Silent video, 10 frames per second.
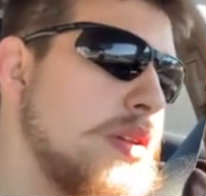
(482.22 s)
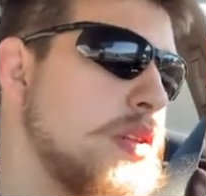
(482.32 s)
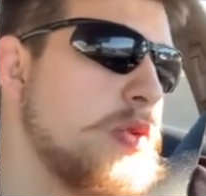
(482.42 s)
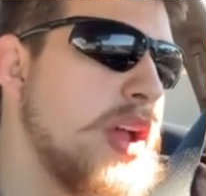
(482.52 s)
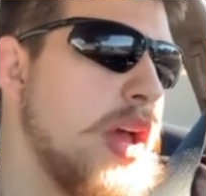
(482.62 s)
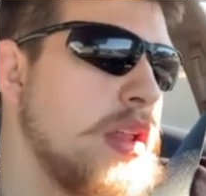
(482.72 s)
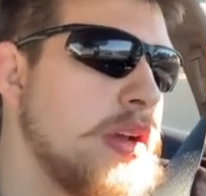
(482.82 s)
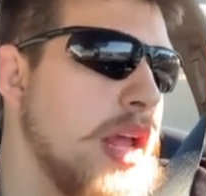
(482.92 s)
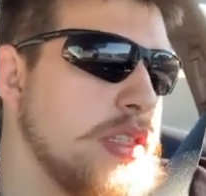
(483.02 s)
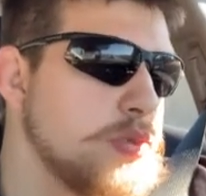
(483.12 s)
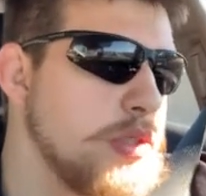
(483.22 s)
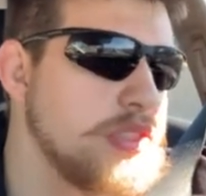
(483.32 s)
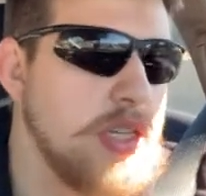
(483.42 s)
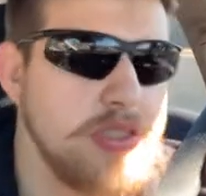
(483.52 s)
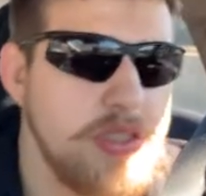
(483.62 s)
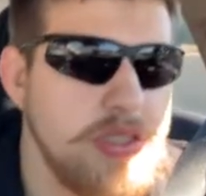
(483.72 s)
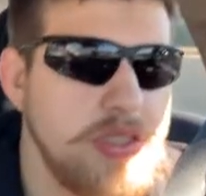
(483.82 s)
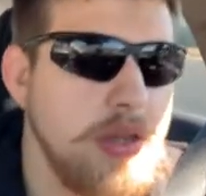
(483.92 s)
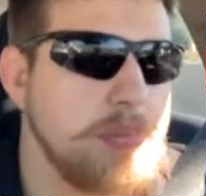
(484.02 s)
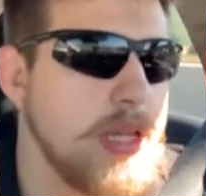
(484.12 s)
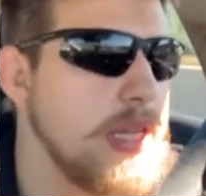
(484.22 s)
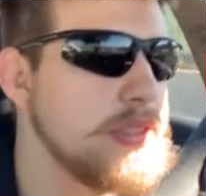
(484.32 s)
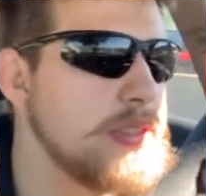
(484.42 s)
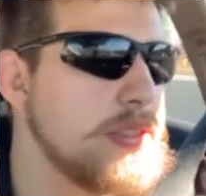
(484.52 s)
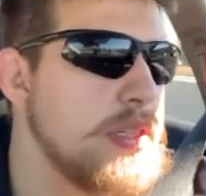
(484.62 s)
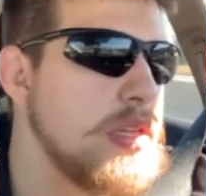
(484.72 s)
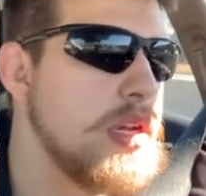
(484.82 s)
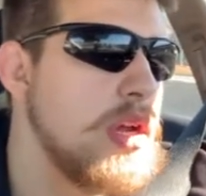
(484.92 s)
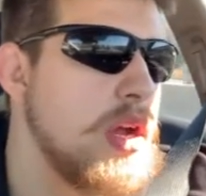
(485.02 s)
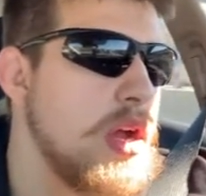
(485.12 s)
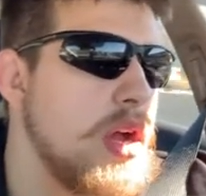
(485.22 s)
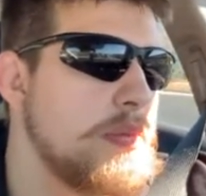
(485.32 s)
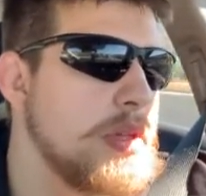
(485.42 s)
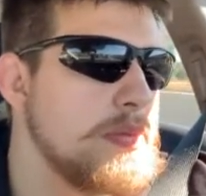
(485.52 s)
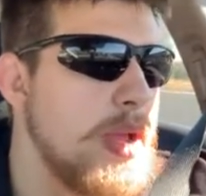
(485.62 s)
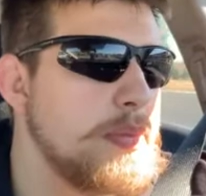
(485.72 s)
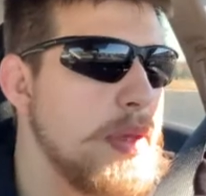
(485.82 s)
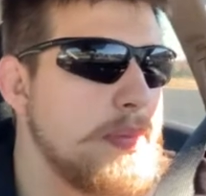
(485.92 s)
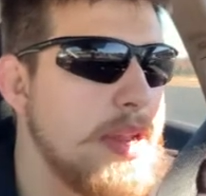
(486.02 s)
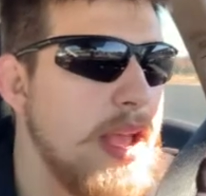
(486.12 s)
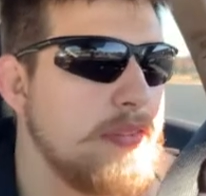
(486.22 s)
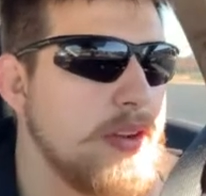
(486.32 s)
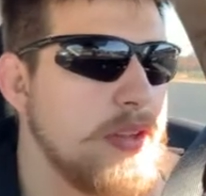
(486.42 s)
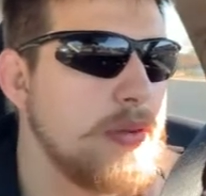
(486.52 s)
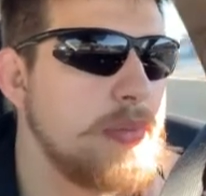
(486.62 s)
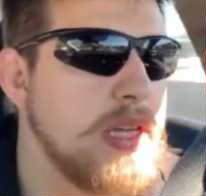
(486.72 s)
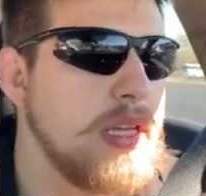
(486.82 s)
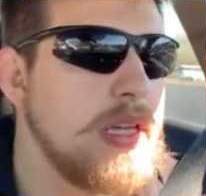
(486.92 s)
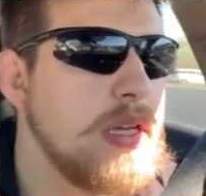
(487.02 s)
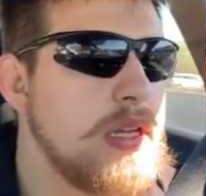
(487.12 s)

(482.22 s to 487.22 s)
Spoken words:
The way I look at it is we're essentially in the same place. He might be a bit heavier than me,